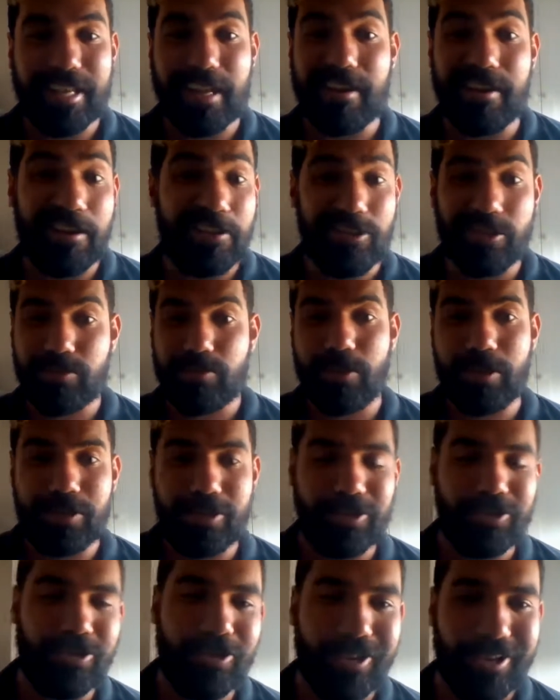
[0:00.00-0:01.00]
And I just wanted
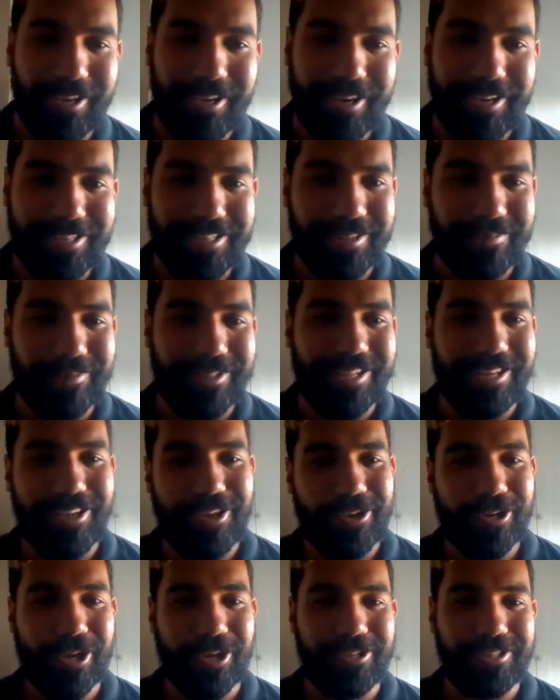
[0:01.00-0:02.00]
to show you guys some of the
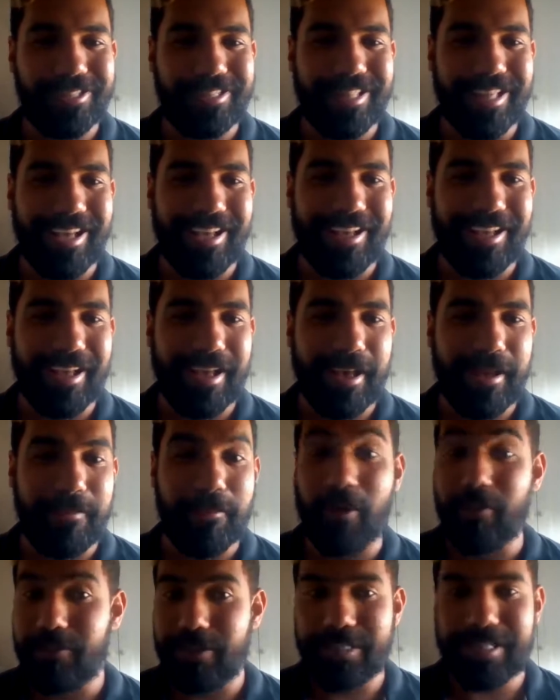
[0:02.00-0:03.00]
logos that
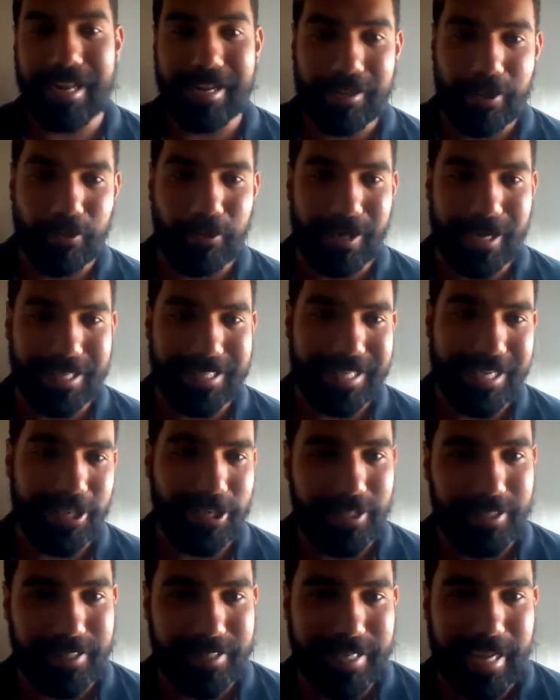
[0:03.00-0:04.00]
of the delegate
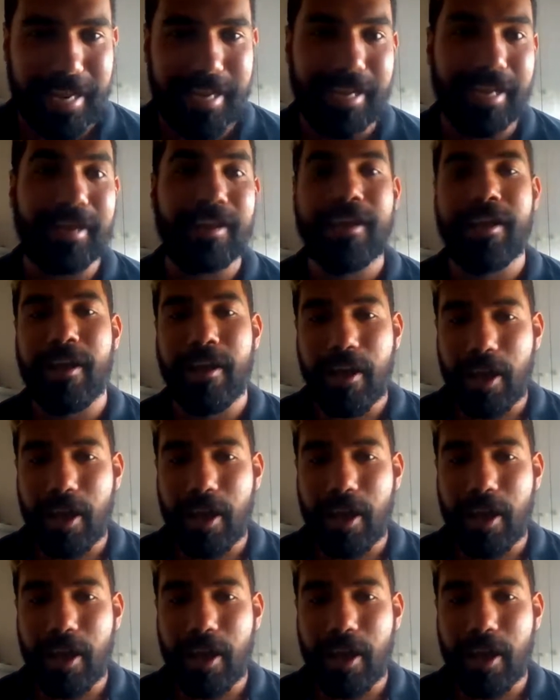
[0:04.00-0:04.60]
organizations attending.